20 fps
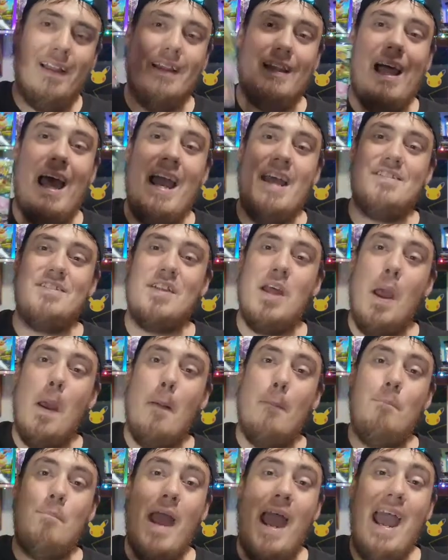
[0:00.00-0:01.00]
Last
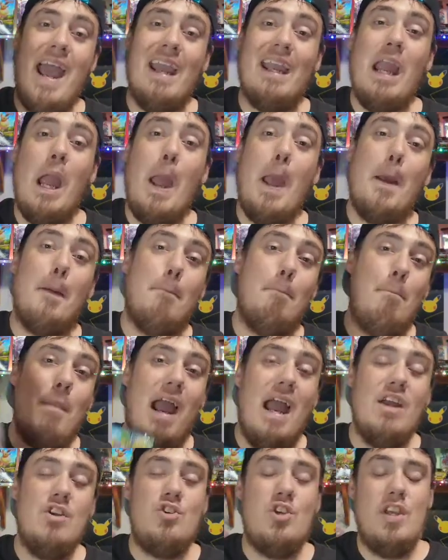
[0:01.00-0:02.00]
pack
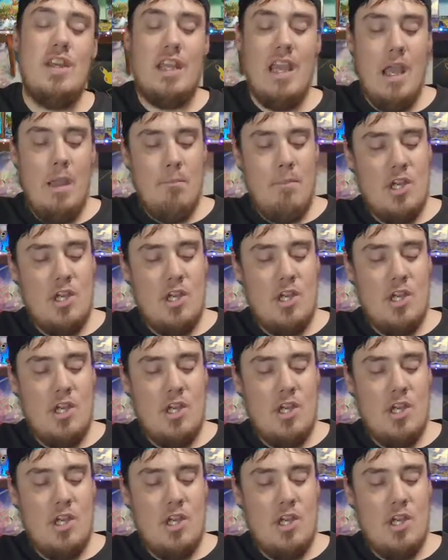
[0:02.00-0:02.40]
magic.